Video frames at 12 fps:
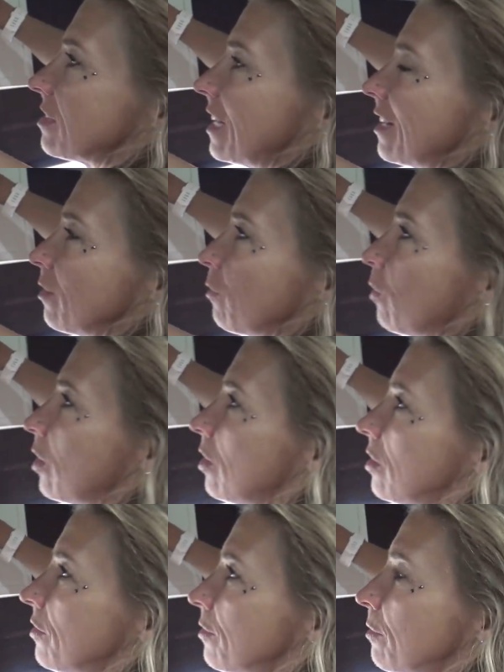side of the
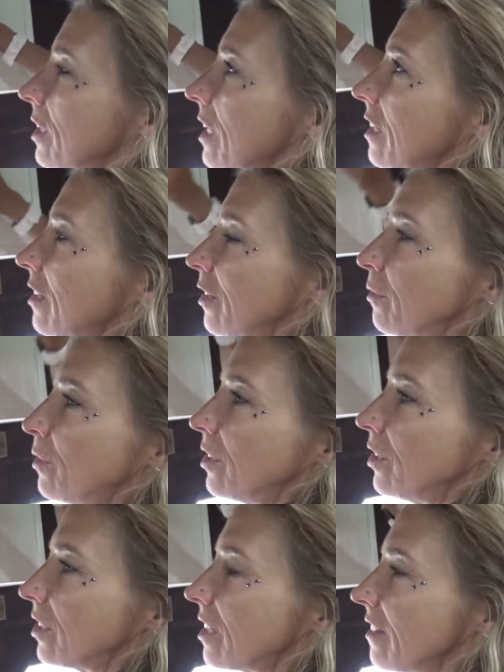walls. We got another one
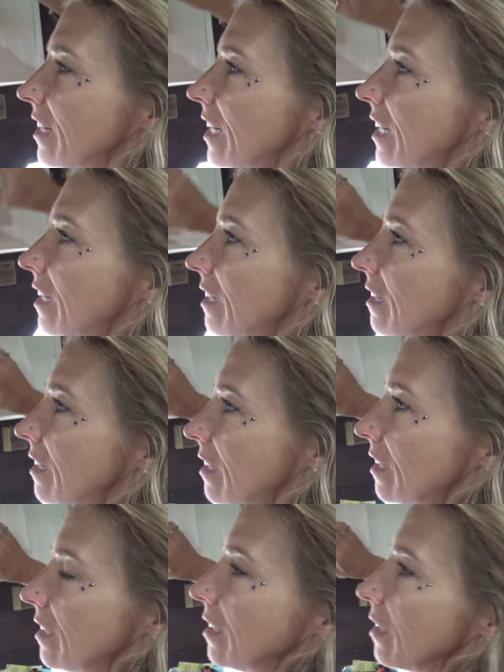hooked there.
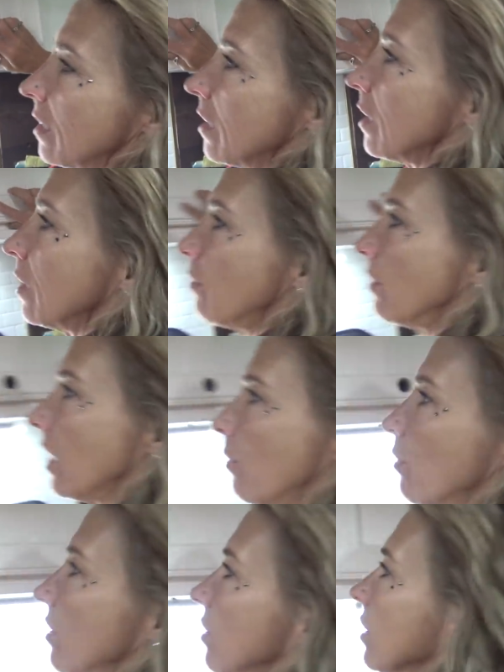We got
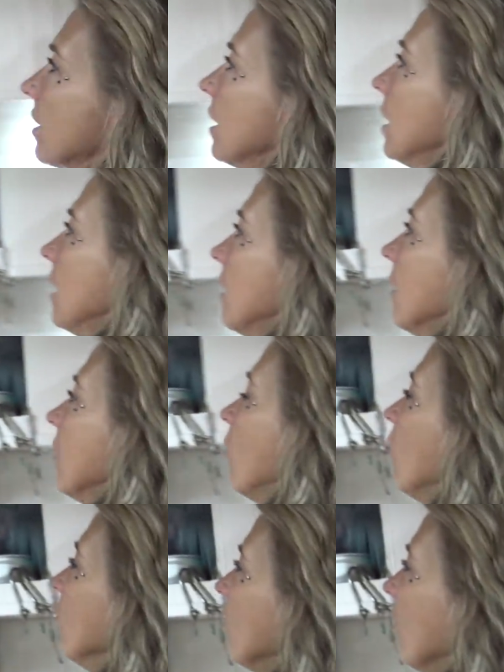one hooked here. It
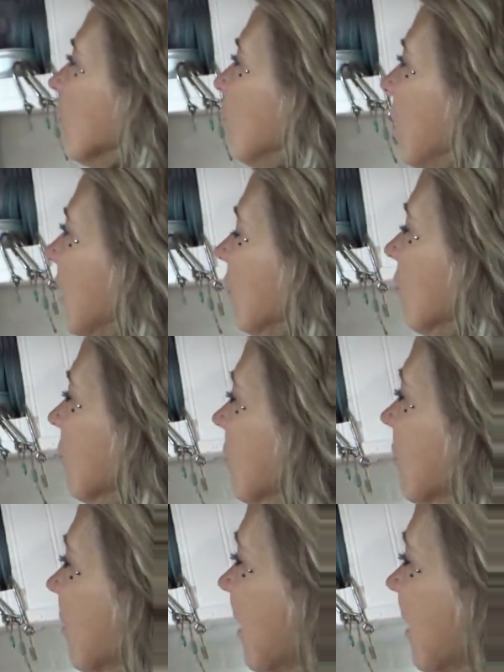holds all the bottles and